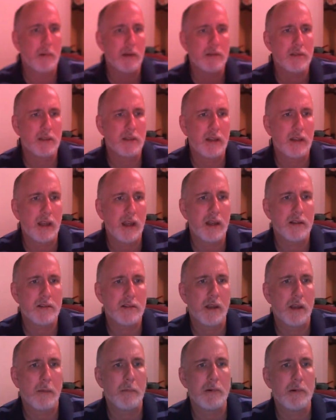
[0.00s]
pressing. It
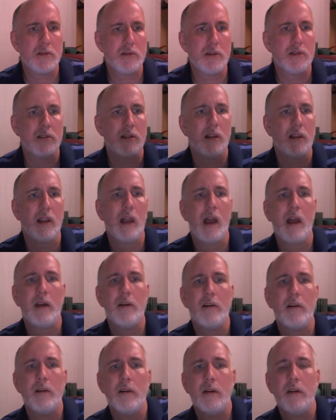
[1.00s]
has uh, precision
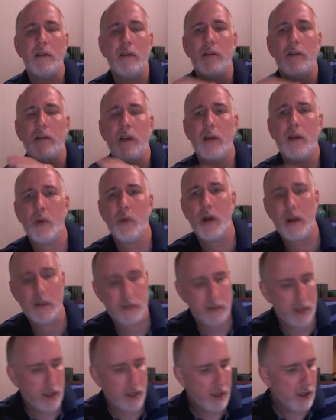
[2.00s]
lacquer in the dead
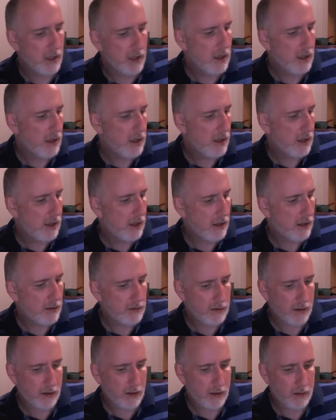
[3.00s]
wax.
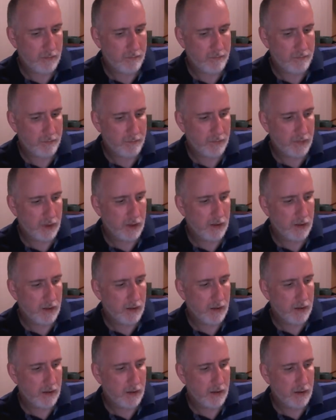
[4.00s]
And uh,
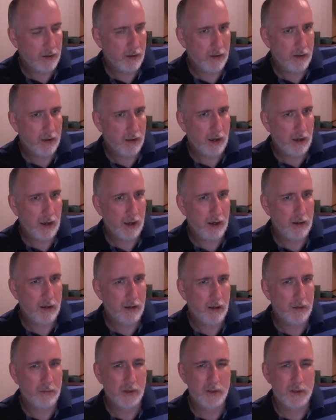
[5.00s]
I,
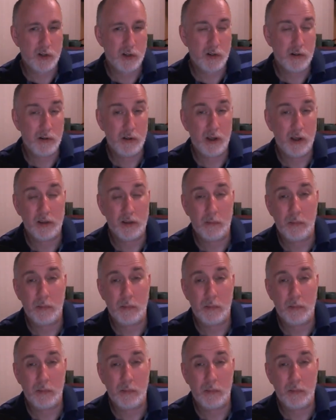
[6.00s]
am not sure who cut